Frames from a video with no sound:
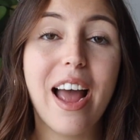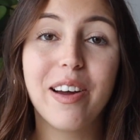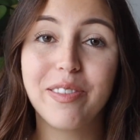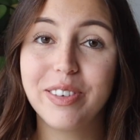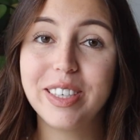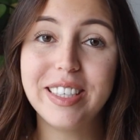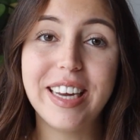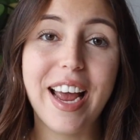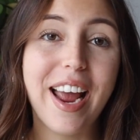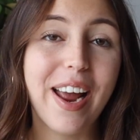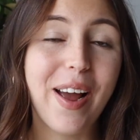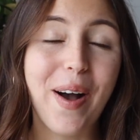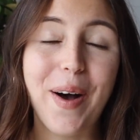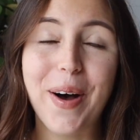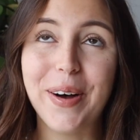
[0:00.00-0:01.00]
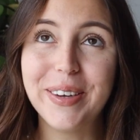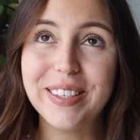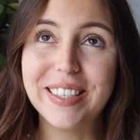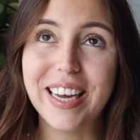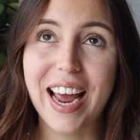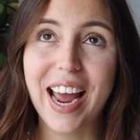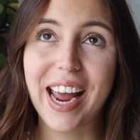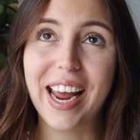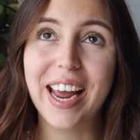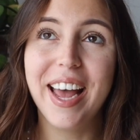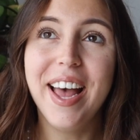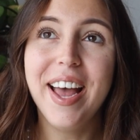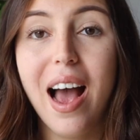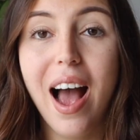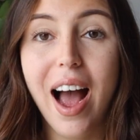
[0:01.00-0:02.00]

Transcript: every day, all day.